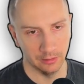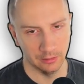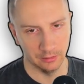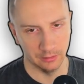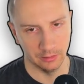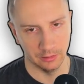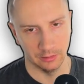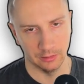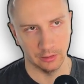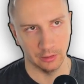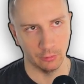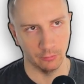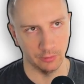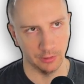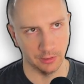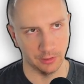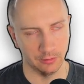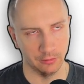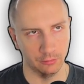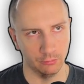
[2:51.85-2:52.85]
the
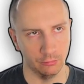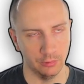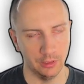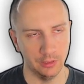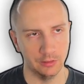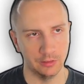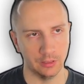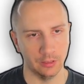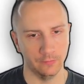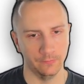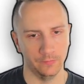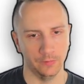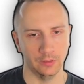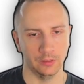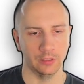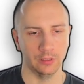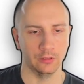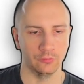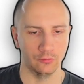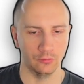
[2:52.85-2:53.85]
request to read something
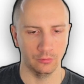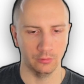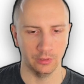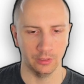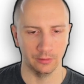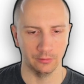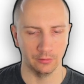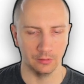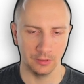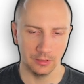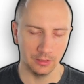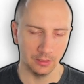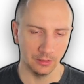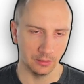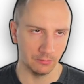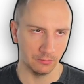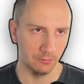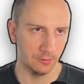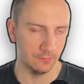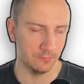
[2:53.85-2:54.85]
actually
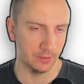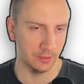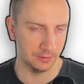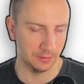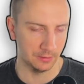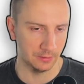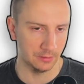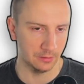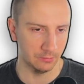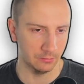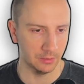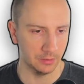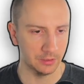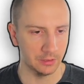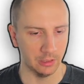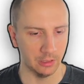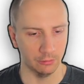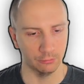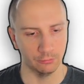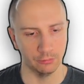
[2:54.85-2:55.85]
understands which file system is,
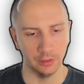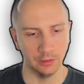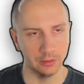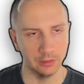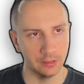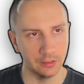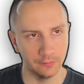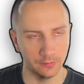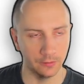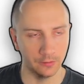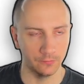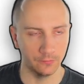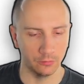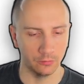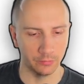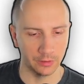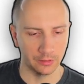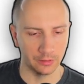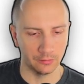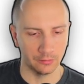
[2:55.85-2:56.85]
how to read anything
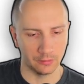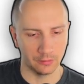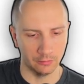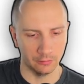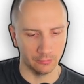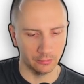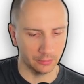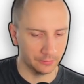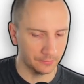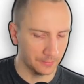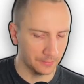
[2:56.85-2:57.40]
from it, and so on.